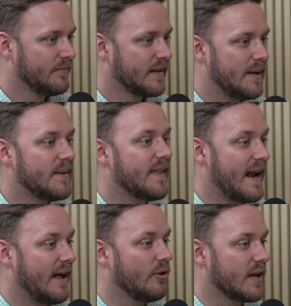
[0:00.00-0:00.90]
keeping that
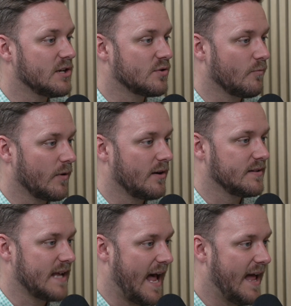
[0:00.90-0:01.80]
allocation where
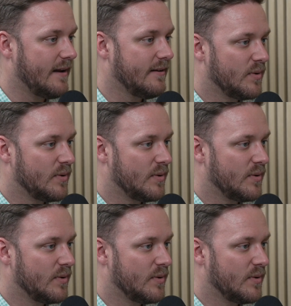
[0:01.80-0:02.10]
it's at